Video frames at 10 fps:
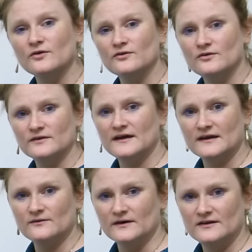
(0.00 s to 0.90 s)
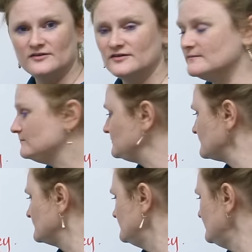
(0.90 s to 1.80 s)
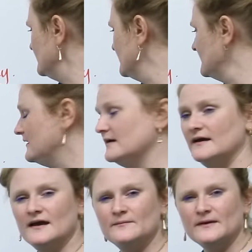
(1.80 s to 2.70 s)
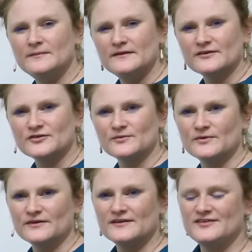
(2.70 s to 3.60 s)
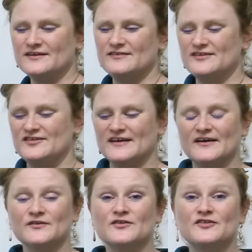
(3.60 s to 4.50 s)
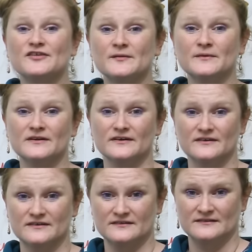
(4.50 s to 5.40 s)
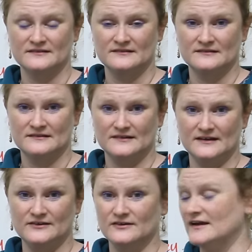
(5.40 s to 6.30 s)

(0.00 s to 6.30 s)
your own language, and maybe there's a word that's even sounds similar in your